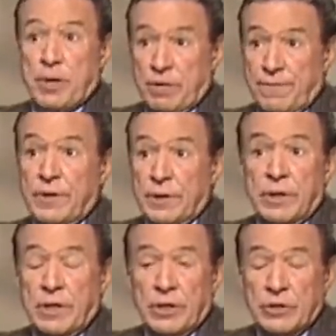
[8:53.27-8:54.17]

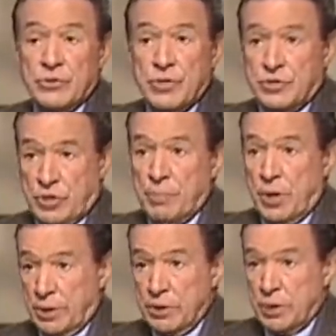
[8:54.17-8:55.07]
pedophilia is that
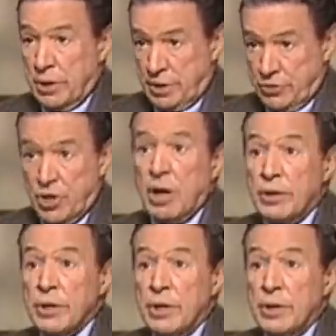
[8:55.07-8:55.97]
somebody, an
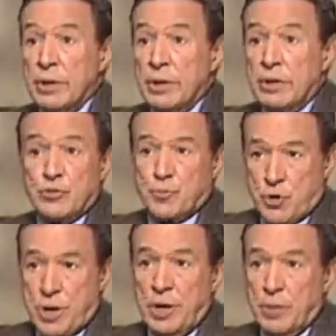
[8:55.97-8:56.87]
adult, is
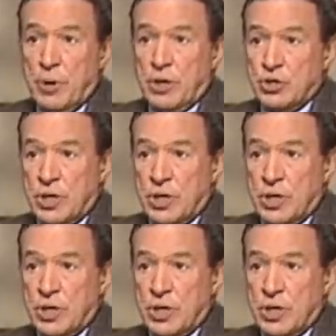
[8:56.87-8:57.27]
preying upon a